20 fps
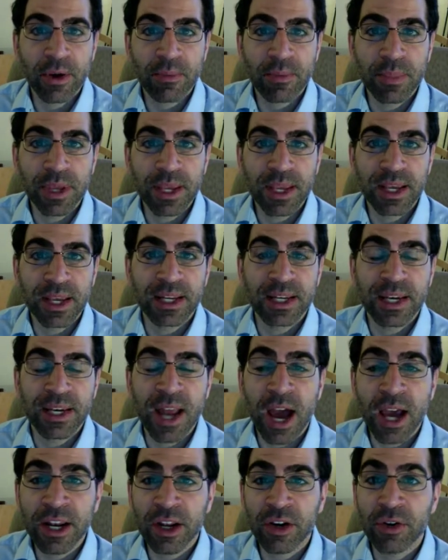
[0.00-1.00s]
being
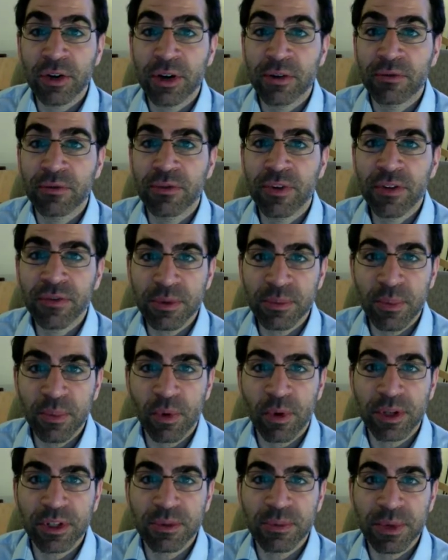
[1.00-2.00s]
950
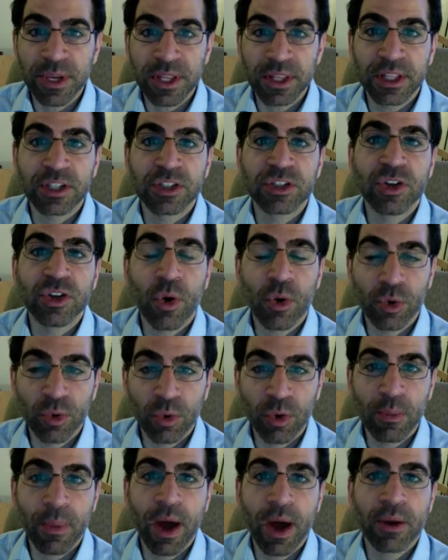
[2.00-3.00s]
points being the total
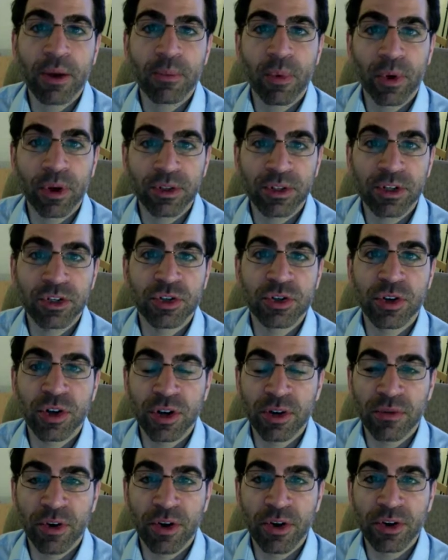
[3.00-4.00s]
amount of points that you could
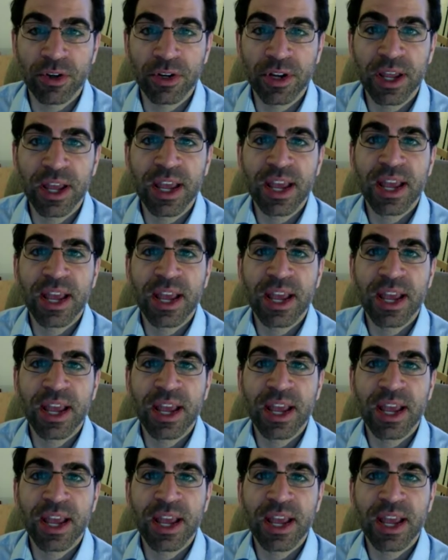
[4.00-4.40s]
have earned